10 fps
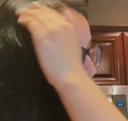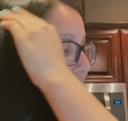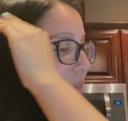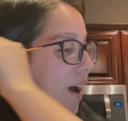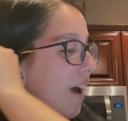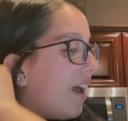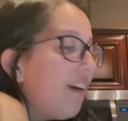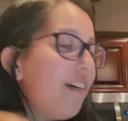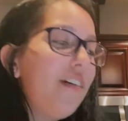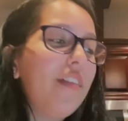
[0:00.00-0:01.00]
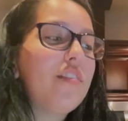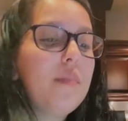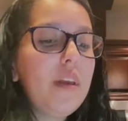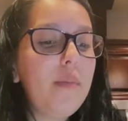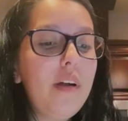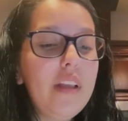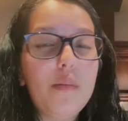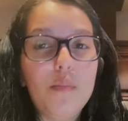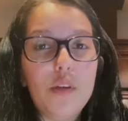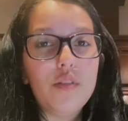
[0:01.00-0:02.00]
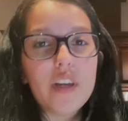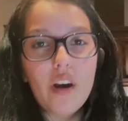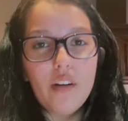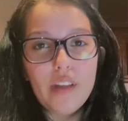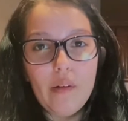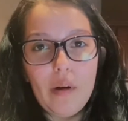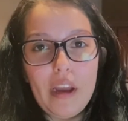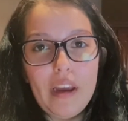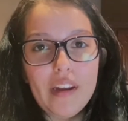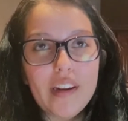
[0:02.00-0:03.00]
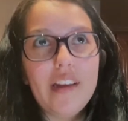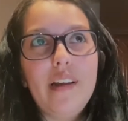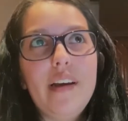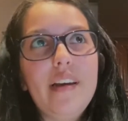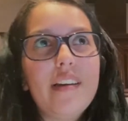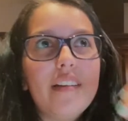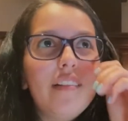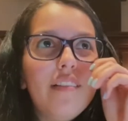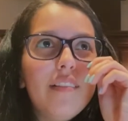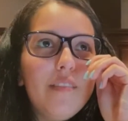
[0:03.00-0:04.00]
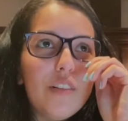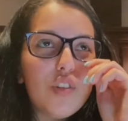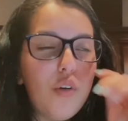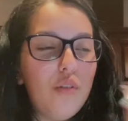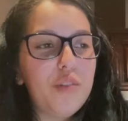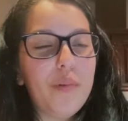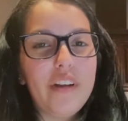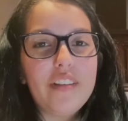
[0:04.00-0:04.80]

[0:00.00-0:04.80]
But I don't know, something about like the music on that ride and like just the whole experience.